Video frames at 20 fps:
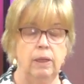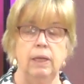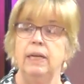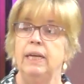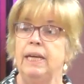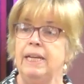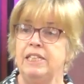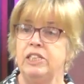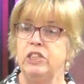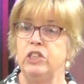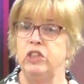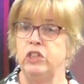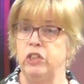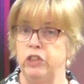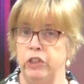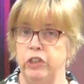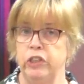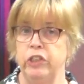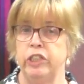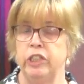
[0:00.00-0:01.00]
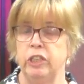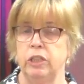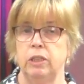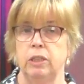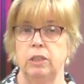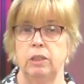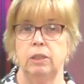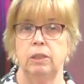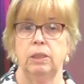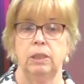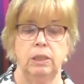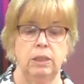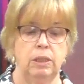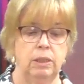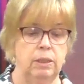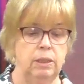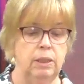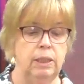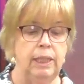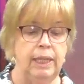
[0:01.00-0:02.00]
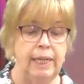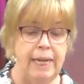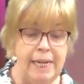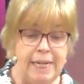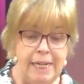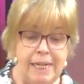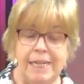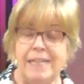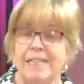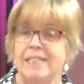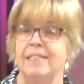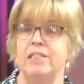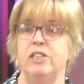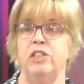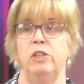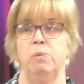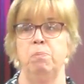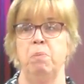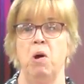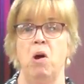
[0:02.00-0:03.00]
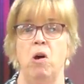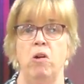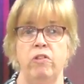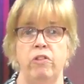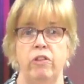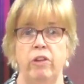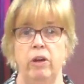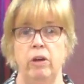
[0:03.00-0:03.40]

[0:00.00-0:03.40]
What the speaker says: He stood. He listened to Martha.